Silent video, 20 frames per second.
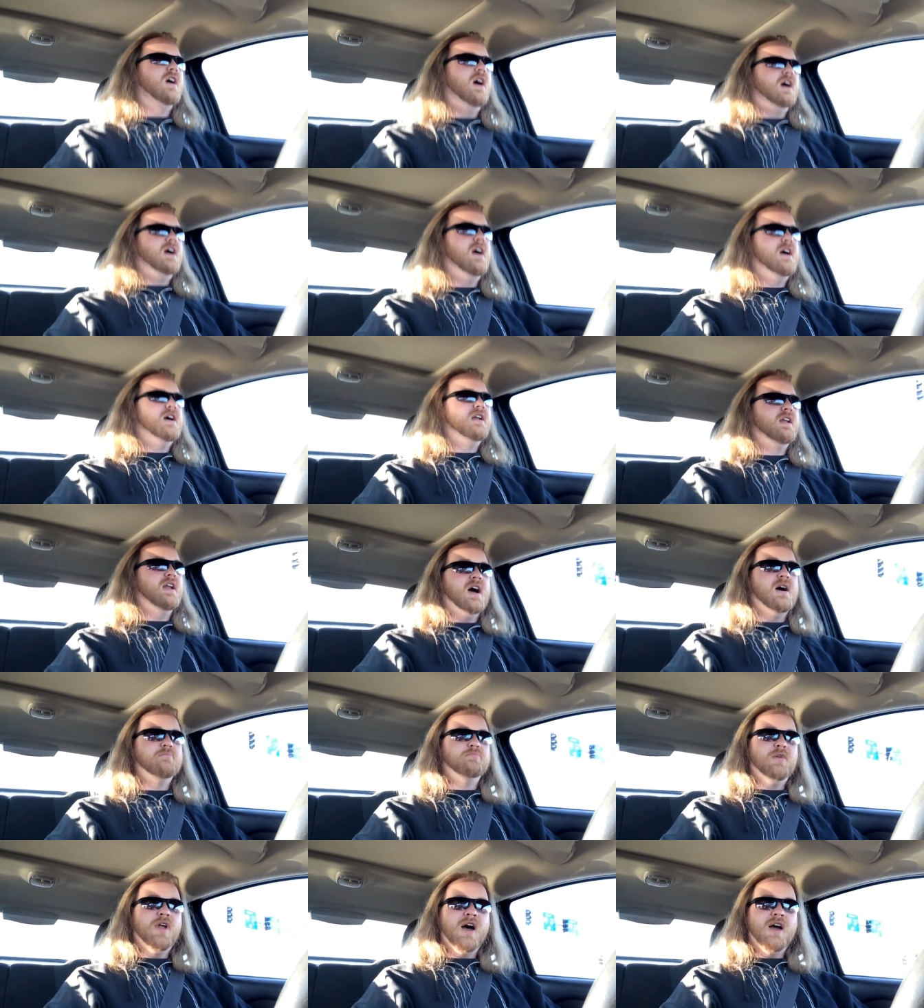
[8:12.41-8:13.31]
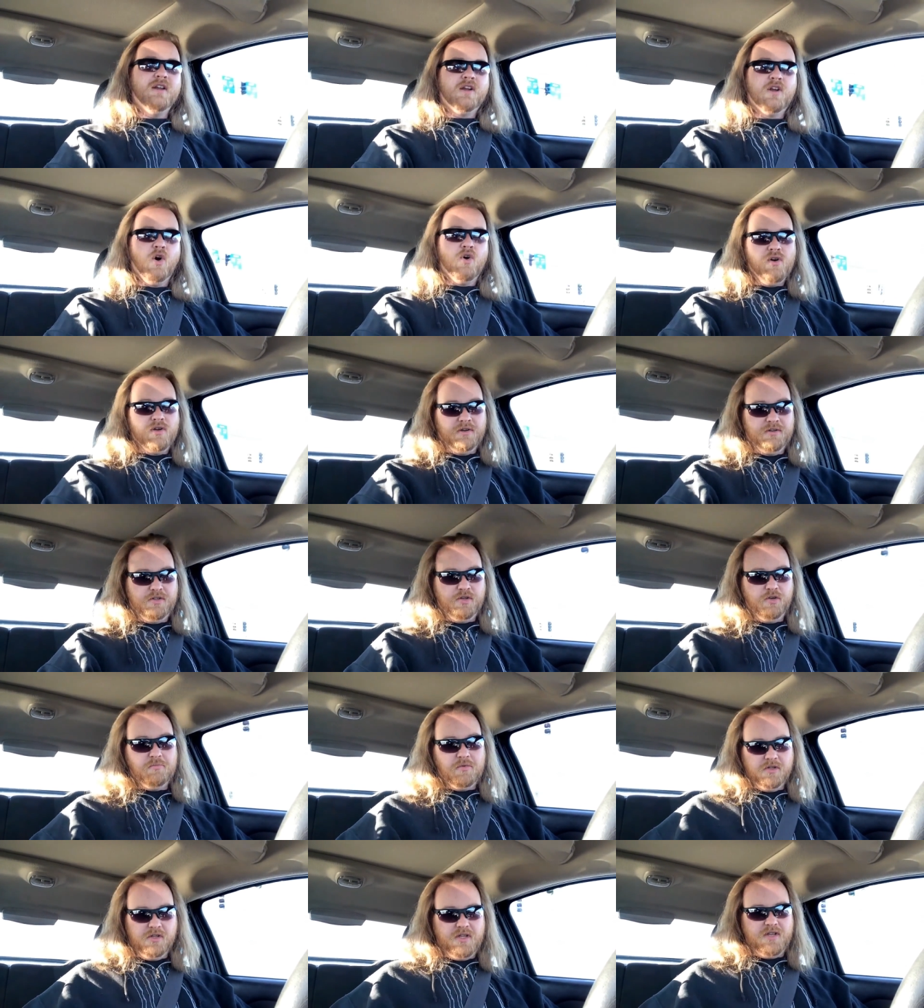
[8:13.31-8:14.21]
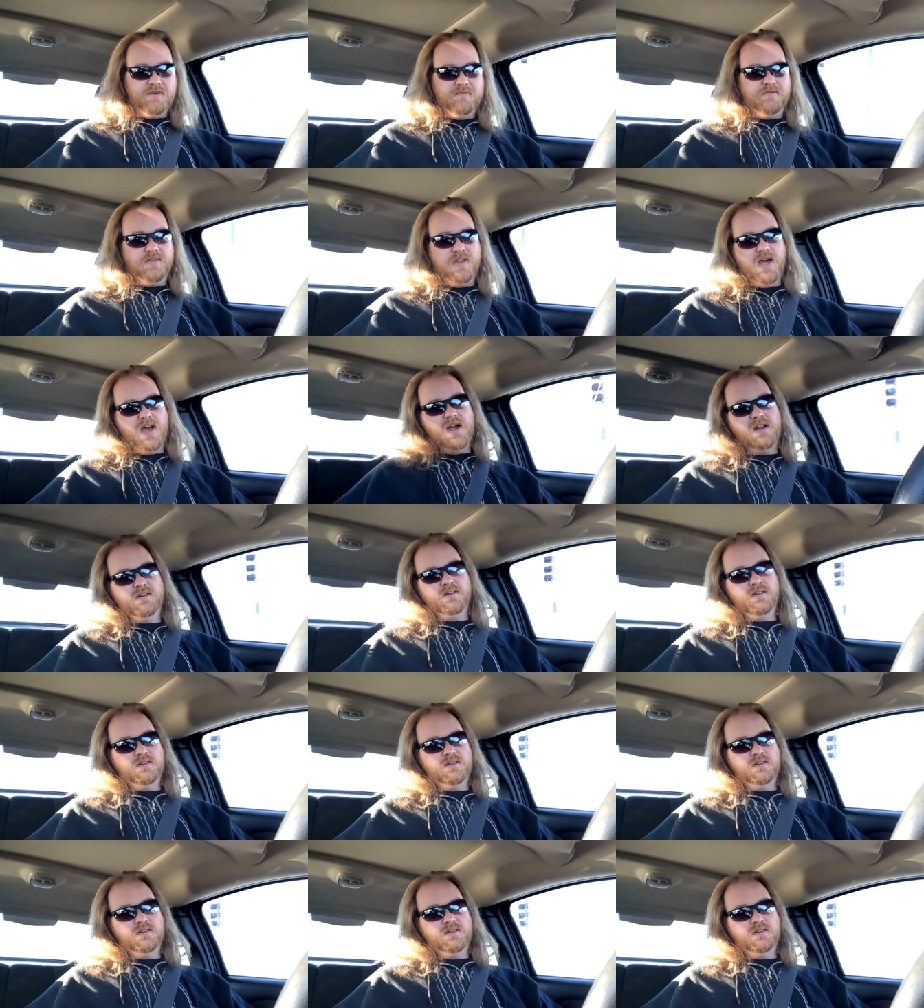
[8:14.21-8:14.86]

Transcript: And I'm not going to believe that.